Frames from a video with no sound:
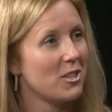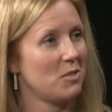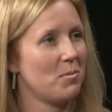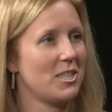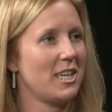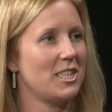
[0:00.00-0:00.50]

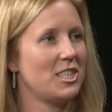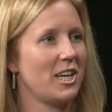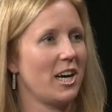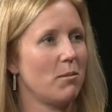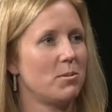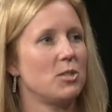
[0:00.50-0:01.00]
Transportation
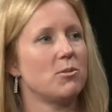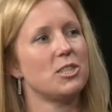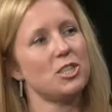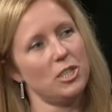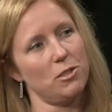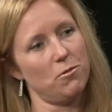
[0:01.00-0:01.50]
mm -hmm. helps you
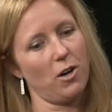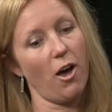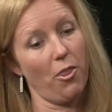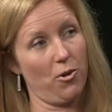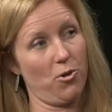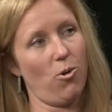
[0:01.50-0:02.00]
achieve
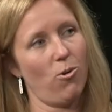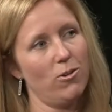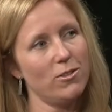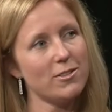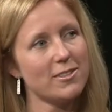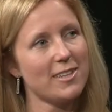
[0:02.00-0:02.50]
other
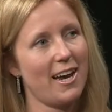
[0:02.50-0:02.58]
goals.